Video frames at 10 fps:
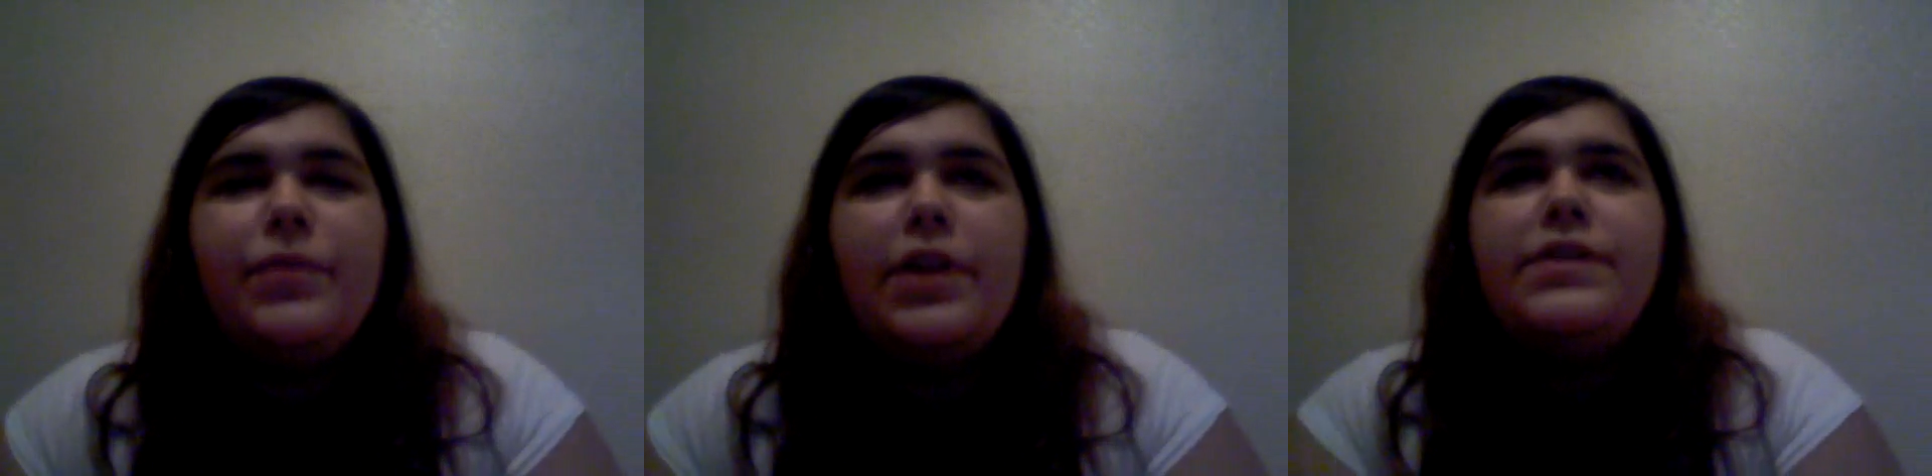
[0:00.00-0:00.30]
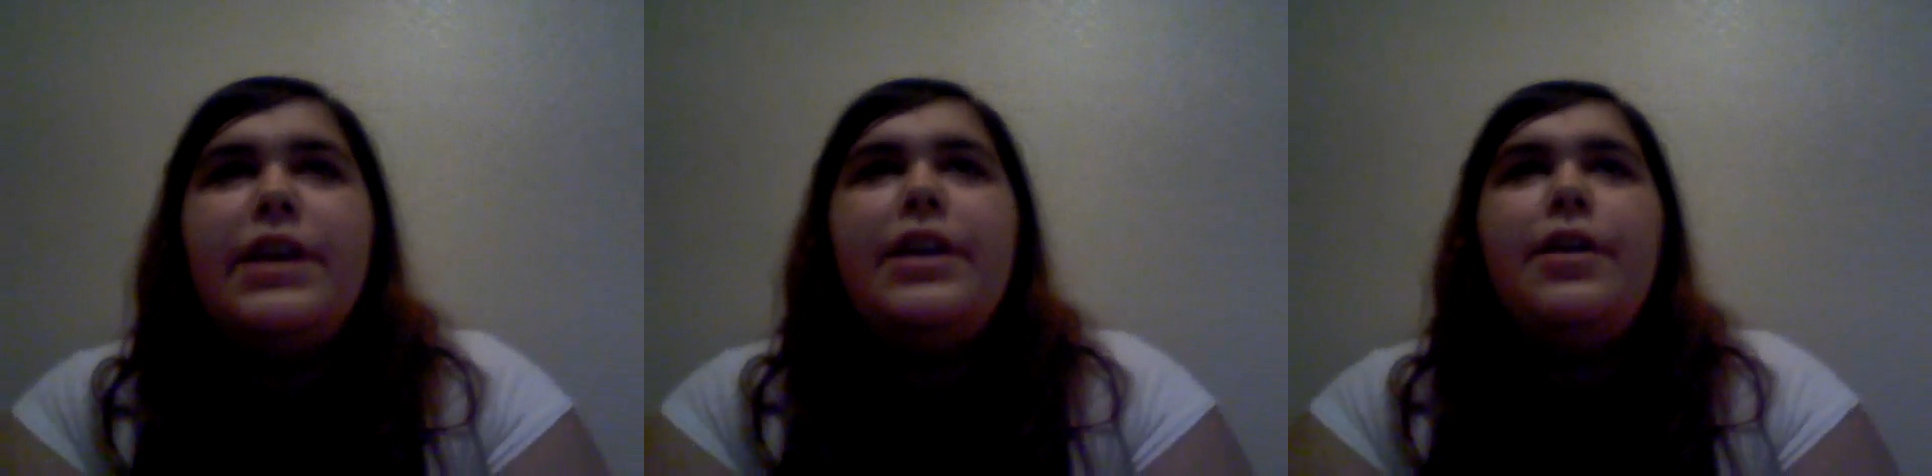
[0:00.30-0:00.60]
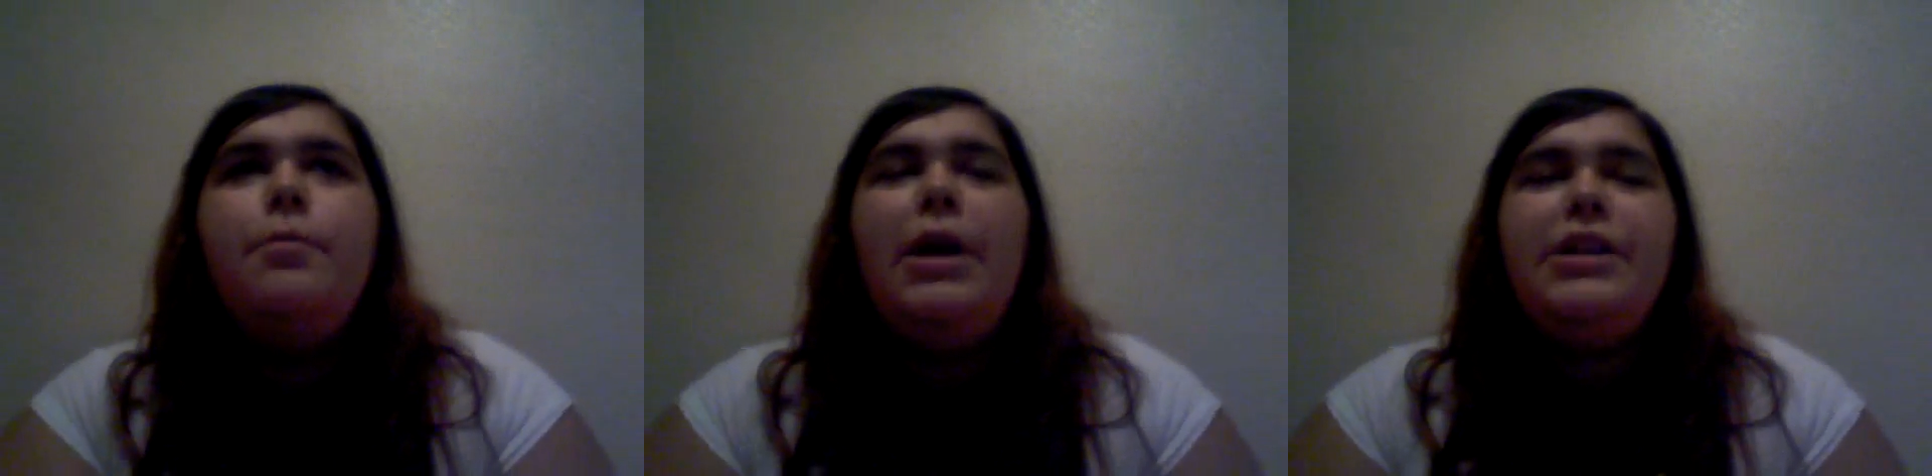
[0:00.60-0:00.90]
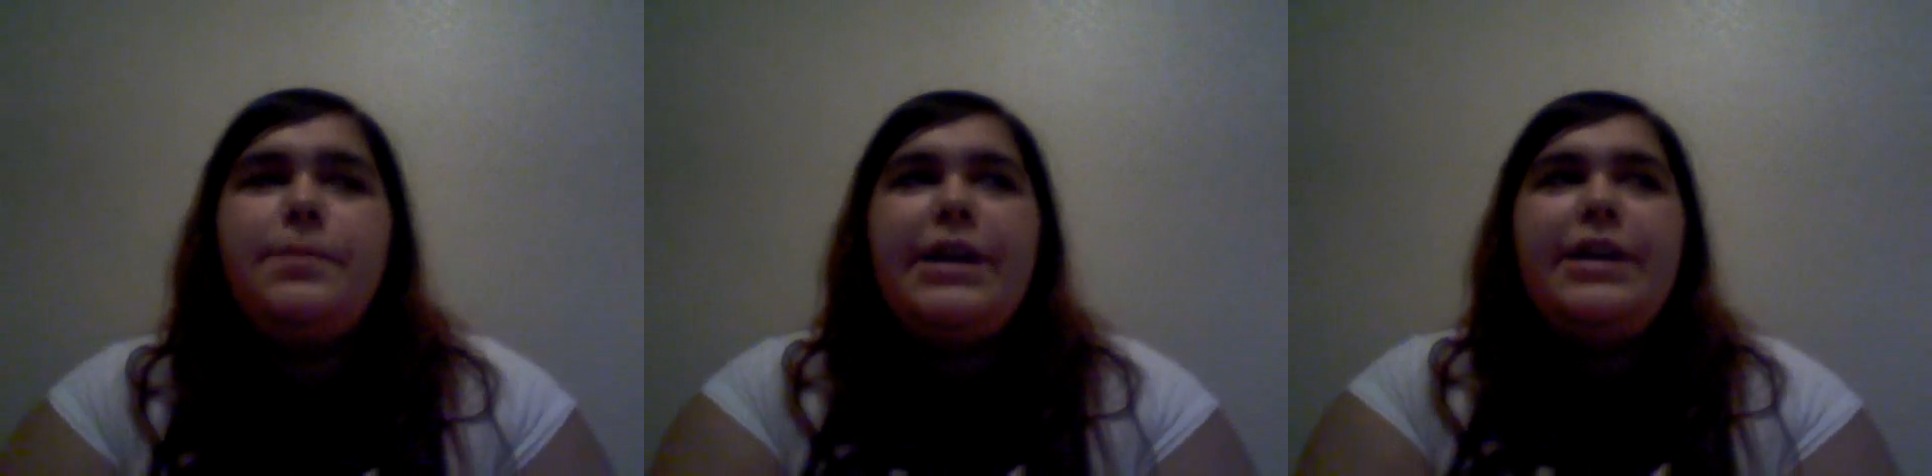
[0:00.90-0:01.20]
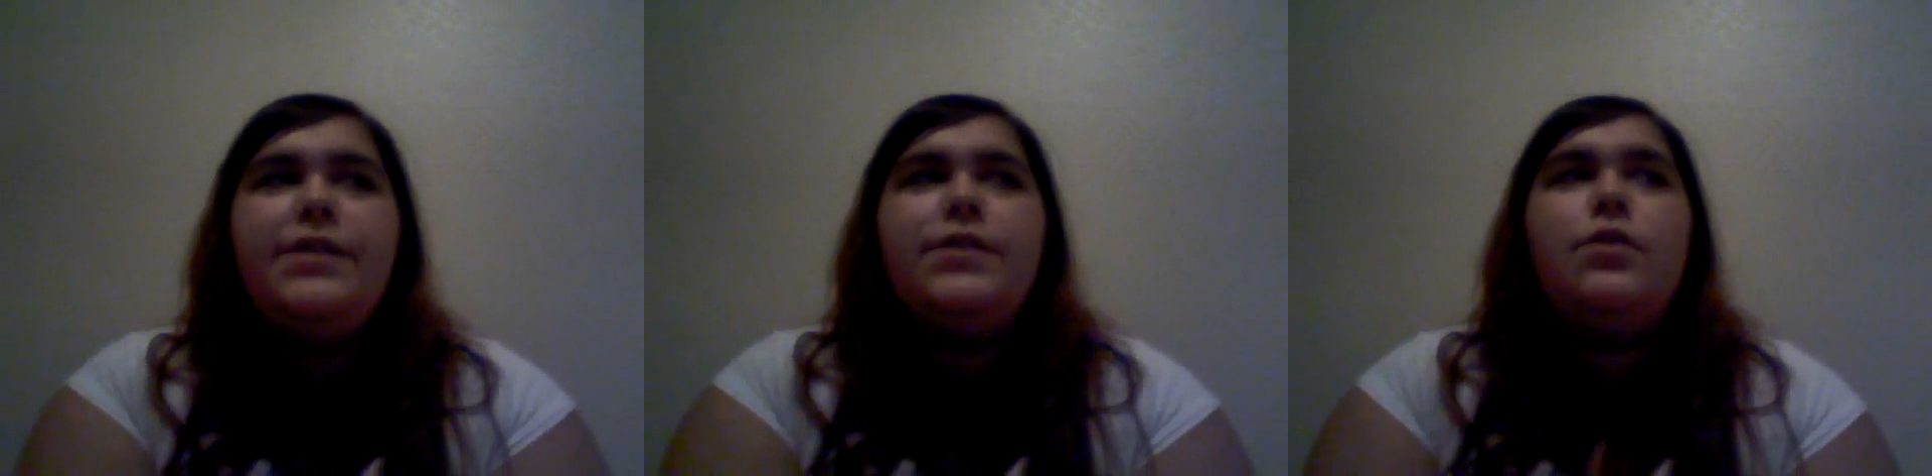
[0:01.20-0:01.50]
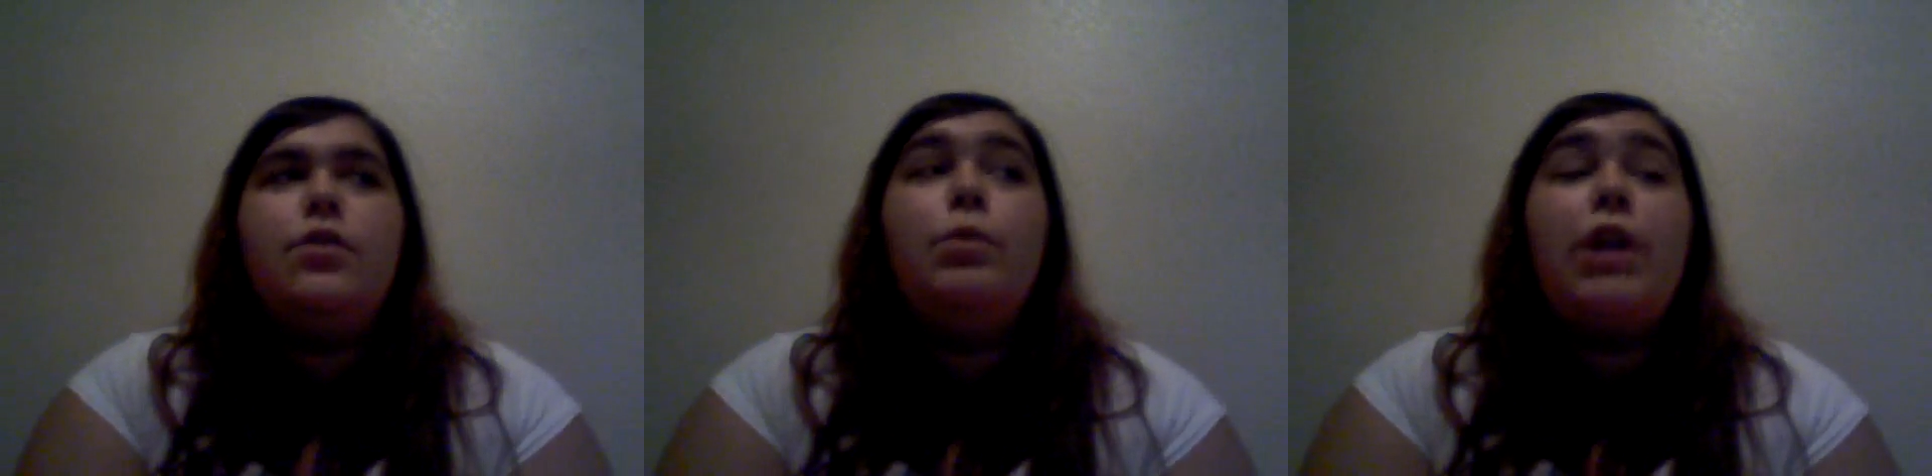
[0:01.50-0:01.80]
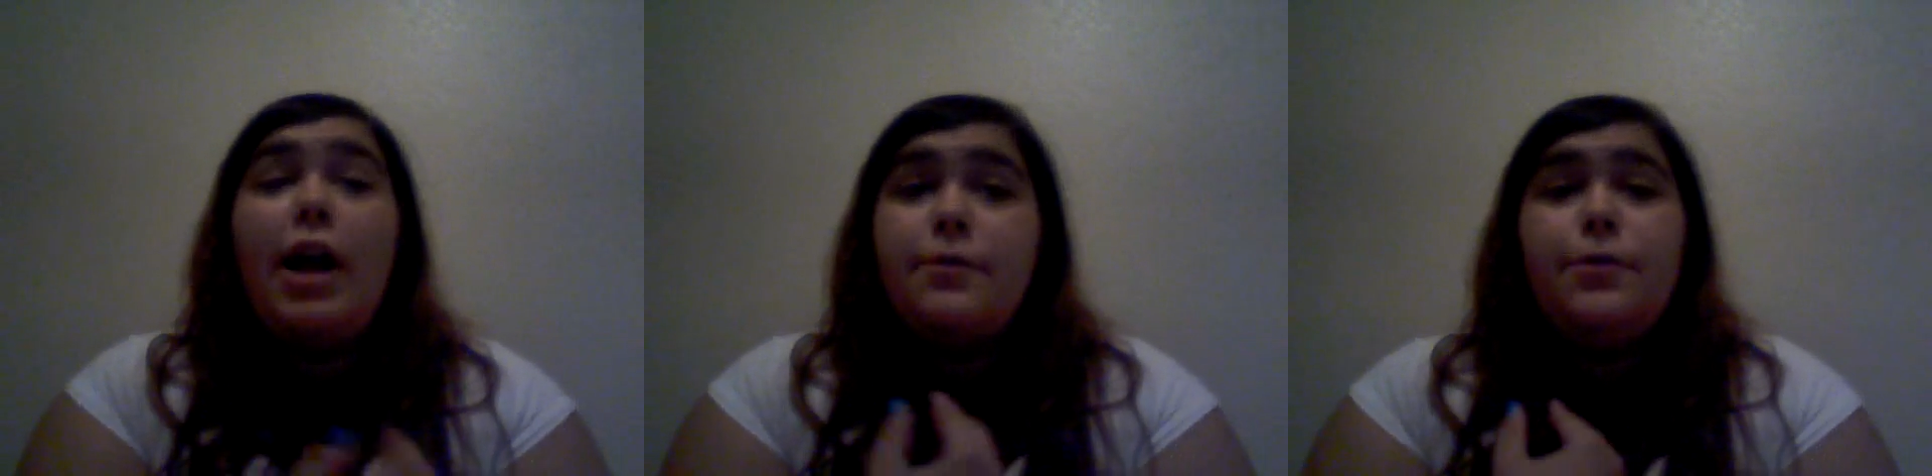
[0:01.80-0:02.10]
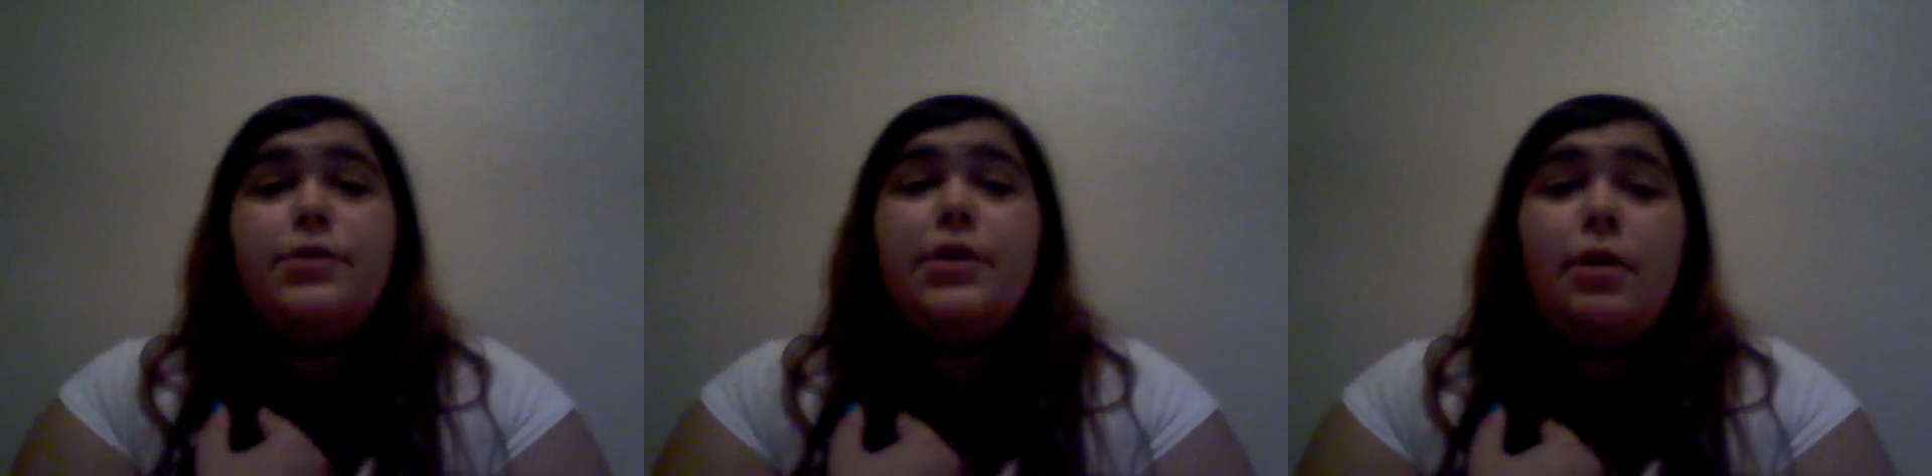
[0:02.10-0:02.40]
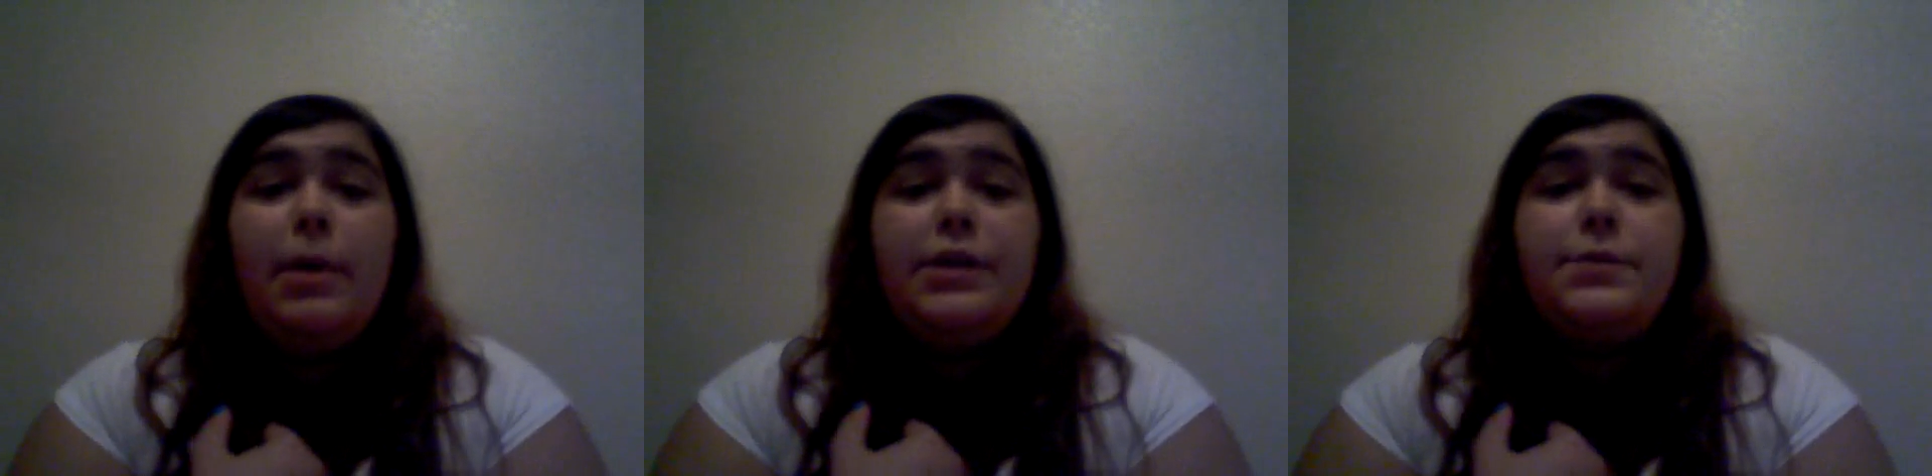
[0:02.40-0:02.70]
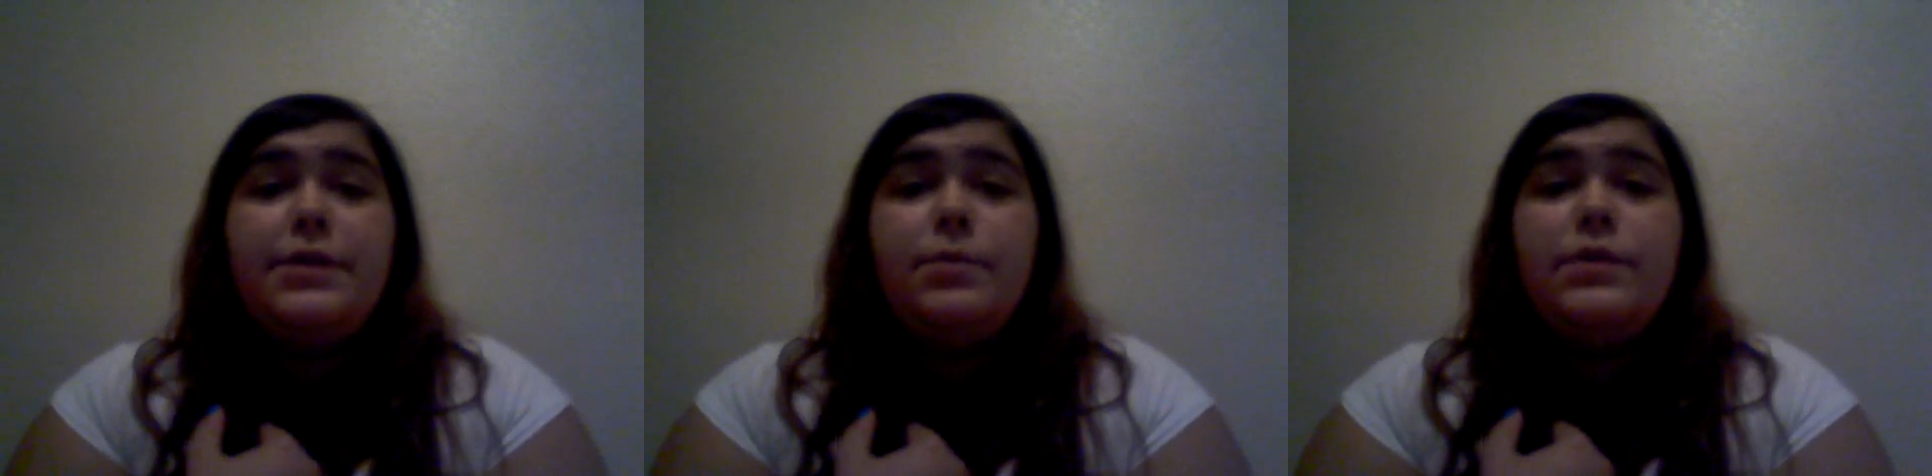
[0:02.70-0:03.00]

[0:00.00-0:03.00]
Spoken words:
It's like, MySpace, when I first got a MySpace,